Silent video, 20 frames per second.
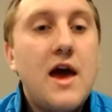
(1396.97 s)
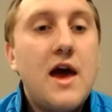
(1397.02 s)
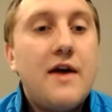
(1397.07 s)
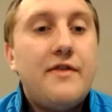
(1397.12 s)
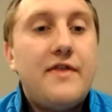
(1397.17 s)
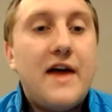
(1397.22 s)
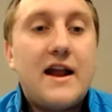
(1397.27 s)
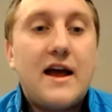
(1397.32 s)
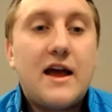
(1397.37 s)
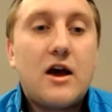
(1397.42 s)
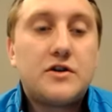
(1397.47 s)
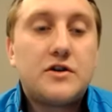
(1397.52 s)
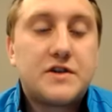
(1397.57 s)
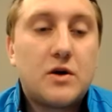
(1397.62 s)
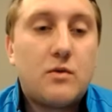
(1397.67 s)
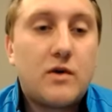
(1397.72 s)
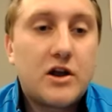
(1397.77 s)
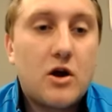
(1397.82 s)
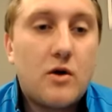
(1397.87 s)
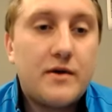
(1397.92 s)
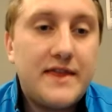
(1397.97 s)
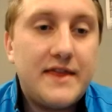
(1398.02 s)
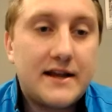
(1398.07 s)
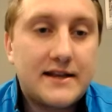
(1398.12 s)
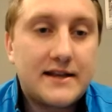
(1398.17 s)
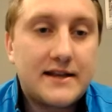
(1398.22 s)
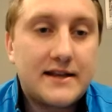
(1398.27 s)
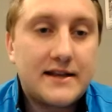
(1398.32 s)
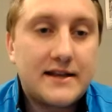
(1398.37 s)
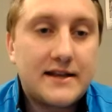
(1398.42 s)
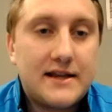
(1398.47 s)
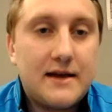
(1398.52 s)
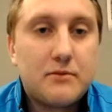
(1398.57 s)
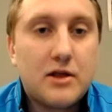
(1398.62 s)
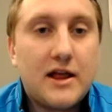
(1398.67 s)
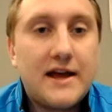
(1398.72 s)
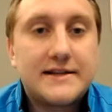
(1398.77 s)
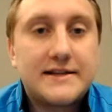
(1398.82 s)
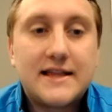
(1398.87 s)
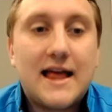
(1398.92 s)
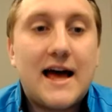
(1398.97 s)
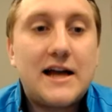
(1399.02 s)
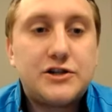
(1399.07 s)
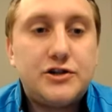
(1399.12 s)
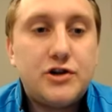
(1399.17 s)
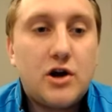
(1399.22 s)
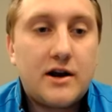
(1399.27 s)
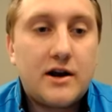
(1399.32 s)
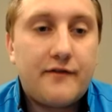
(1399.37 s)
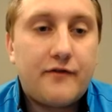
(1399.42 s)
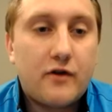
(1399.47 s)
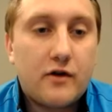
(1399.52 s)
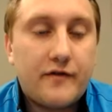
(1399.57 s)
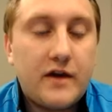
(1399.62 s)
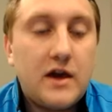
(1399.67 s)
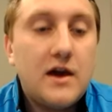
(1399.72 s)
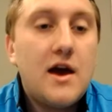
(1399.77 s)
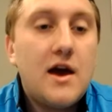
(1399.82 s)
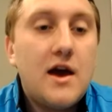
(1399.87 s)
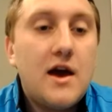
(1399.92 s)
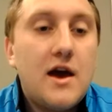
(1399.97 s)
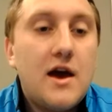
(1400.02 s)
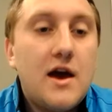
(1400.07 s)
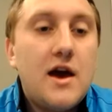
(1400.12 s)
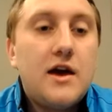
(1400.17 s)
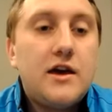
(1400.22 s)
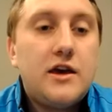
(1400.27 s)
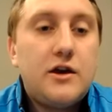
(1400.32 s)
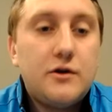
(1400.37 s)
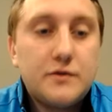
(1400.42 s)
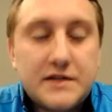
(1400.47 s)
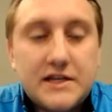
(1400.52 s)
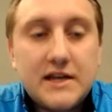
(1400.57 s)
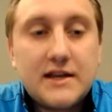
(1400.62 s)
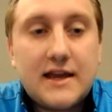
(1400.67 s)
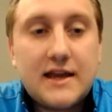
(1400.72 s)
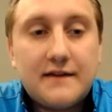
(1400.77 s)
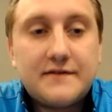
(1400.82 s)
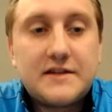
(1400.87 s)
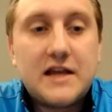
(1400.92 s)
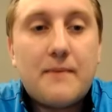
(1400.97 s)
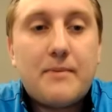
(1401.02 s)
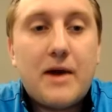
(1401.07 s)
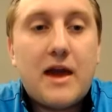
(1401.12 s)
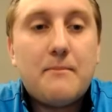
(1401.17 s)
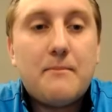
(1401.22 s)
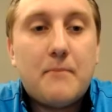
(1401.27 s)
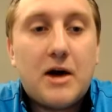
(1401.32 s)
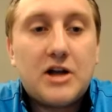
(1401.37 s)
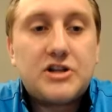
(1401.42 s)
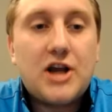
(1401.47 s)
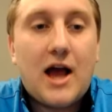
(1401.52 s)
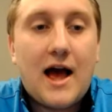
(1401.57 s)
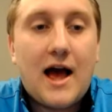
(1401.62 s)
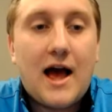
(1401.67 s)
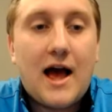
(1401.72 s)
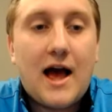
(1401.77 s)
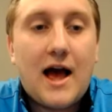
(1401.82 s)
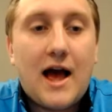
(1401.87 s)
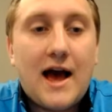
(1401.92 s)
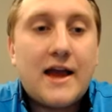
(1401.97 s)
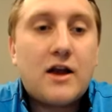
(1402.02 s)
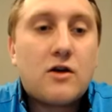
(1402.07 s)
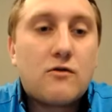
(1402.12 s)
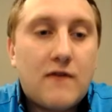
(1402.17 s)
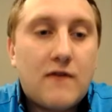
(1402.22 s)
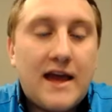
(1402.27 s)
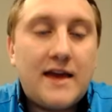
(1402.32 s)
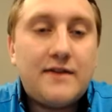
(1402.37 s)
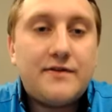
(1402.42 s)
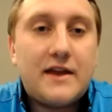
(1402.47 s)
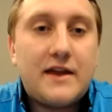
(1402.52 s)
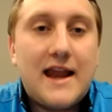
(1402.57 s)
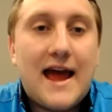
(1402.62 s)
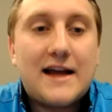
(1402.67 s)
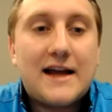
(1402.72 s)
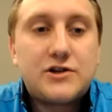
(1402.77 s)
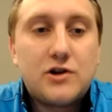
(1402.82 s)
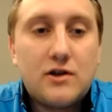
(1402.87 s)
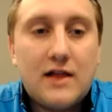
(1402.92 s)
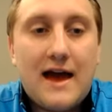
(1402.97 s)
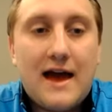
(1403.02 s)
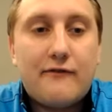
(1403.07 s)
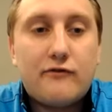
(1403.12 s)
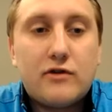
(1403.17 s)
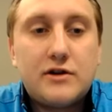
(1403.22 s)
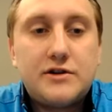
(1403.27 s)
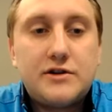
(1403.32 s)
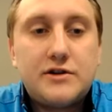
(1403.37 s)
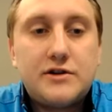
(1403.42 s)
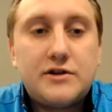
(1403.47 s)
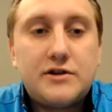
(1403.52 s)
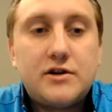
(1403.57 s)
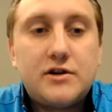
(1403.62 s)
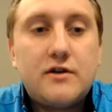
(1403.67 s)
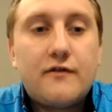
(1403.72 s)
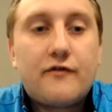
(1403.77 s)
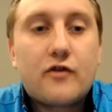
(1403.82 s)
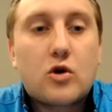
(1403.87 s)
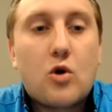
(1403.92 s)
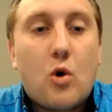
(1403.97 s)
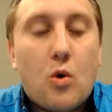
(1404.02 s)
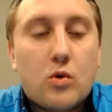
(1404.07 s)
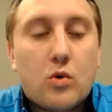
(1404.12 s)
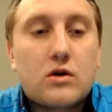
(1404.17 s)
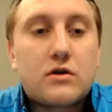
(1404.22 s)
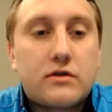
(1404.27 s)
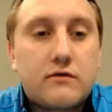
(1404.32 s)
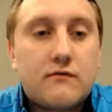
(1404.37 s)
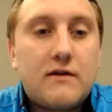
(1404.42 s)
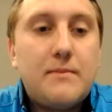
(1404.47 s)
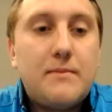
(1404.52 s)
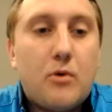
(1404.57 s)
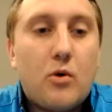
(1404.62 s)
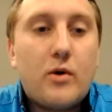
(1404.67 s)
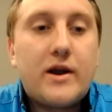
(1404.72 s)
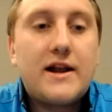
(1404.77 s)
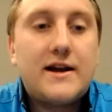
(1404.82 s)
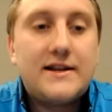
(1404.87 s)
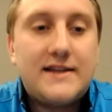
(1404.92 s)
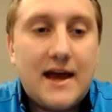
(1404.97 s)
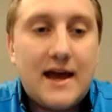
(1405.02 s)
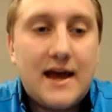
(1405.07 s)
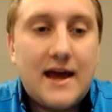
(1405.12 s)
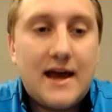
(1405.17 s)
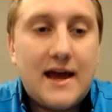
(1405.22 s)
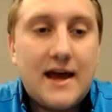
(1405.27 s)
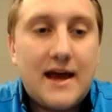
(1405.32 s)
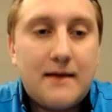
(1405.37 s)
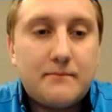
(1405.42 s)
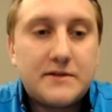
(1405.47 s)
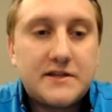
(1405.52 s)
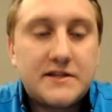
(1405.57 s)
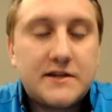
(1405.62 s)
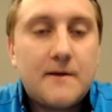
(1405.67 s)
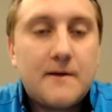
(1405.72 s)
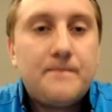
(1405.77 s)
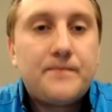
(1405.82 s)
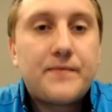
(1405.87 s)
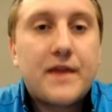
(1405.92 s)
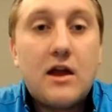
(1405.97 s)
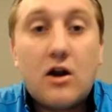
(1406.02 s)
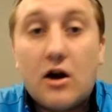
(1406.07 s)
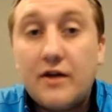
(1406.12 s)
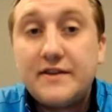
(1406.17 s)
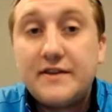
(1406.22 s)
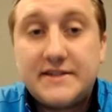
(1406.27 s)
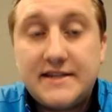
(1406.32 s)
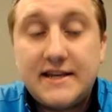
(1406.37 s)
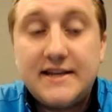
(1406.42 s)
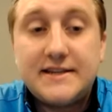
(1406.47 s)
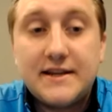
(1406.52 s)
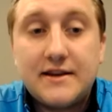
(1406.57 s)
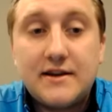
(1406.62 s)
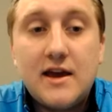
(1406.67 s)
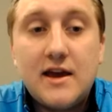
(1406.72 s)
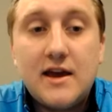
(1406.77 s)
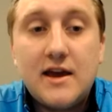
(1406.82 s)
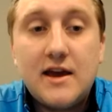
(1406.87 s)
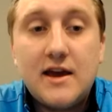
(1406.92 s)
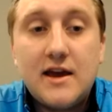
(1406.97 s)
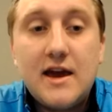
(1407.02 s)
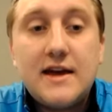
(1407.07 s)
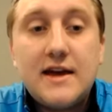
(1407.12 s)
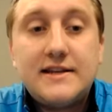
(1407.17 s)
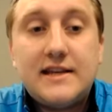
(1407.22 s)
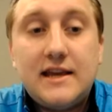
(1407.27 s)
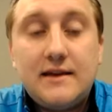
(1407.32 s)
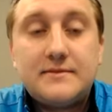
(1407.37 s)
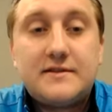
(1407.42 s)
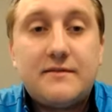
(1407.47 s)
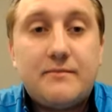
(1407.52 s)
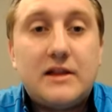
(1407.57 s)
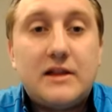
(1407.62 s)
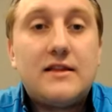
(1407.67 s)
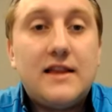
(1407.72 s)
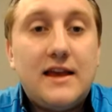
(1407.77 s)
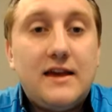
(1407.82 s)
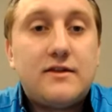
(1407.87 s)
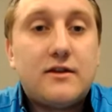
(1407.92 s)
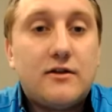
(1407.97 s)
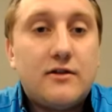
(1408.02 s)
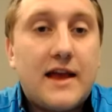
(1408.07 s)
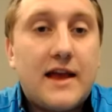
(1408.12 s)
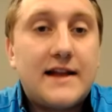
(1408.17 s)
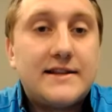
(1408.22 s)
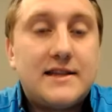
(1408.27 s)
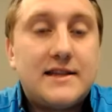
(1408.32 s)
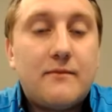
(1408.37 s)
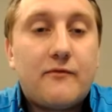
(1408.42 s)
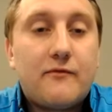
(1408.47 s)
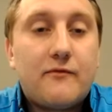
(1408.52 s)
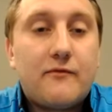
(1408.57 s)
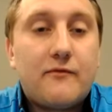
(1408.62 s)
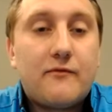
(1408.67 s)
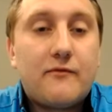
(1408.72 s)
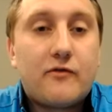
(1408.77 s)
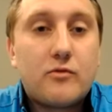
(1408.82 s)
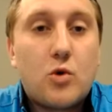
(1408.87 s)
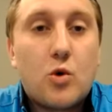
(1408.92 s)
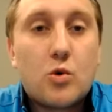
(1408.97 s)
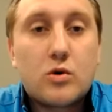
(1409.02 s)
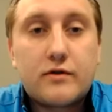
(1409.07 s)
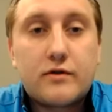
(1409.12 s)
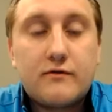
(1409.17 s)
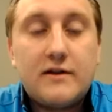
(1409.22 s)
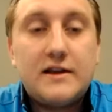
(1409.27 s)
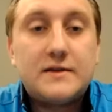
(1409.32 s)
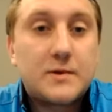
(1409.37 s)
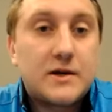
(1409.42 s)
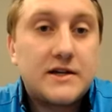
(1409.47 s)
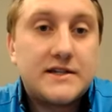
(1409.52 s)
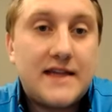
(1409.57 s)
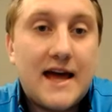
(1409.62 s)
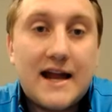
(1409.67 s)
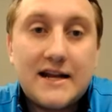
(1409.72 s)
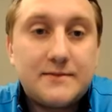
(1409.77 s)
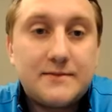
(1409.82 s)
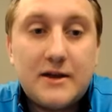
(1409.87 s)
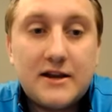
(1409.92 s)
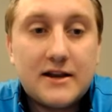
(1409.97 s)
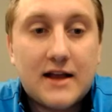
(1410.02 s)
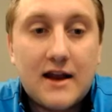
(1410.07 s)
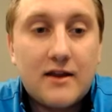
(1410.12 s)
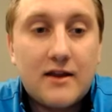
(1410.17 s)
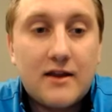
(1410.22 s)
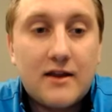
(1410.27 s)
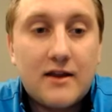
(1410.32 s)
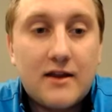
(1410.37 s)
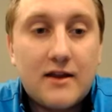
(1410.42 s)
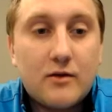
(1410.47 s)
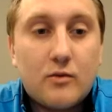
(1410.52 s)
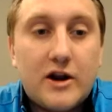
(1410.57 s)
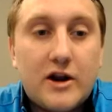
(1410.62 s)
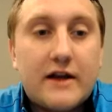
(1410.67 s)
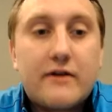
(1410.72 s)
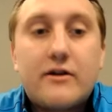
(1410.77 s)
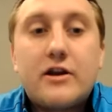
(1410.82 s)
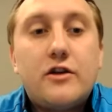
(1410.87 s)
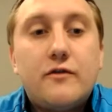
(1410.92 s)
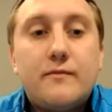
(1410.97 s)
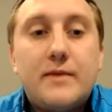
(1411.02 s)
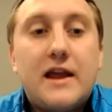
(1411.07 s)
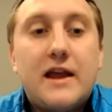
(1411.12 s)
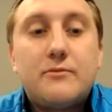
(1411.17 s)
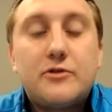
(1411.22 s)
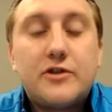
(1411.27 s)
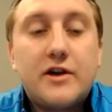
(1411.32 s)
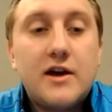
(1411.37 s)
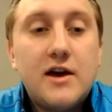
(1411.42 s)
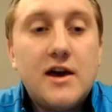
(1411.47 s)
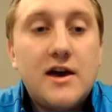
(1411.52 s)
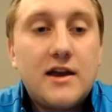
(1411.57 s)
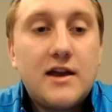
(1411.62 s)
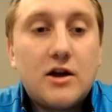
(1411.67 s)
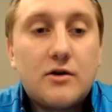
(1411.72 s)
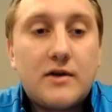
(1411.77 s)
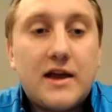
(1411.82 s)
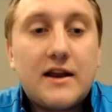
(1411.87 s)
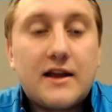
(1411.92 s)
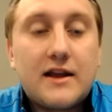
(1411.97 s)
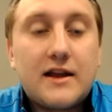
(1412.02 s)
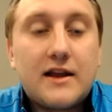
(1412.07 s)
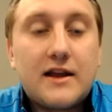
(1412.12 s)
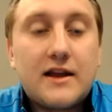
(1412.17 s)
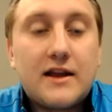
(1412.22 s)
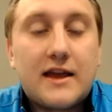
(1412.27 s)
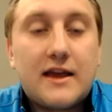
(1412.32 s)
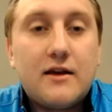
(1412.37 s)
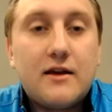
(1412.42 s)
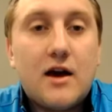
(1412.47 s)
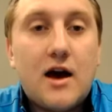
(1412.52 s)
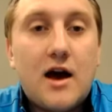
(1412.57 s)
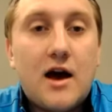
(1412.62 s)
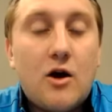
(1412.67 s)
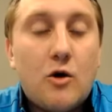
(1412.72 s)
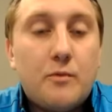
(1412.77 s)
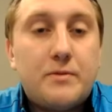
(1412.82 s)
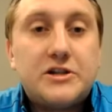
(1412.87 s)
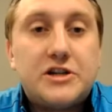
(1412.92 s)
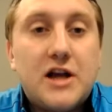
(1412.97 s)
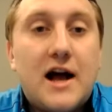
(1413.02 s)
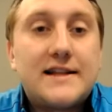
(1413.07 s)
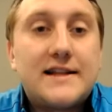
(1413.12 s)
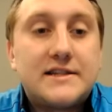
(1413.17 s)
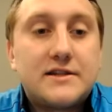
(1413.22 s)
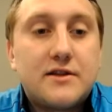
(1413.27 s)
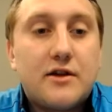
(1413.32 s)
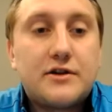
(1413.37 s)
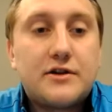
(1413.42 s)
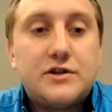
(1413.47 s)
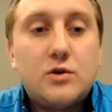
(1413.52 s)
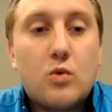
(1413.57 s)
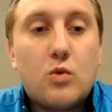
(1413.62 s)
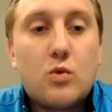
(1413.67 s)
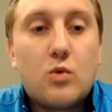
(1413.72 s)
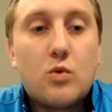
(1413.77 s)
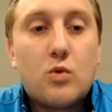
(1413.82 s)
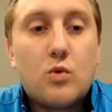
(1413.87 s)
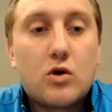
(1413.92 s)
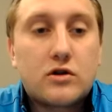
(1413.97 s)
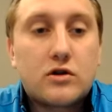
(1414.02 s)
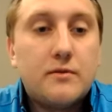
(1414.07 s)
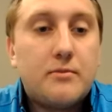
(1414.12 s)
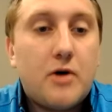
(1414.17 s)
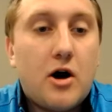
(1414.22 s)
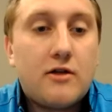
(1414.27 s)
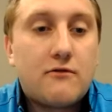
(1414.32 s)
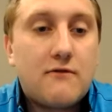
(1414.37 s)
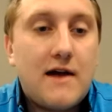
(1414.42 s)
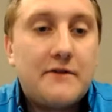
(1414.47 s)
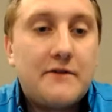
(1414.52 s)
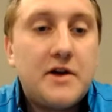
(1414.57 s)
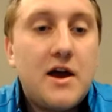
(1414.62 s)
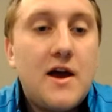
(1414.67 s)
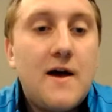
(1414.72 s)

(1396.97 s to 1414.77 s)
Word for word: Then I also want to go with Nick Timberlake slash Johnny Furphy. Houston gives up a much higher rate than national average for corner three point attempts. And on the season, teams have been lethal against them from corner threes because that has been kind of the one area you've been able to, you know, get uh, open shots as long as you work the ball around.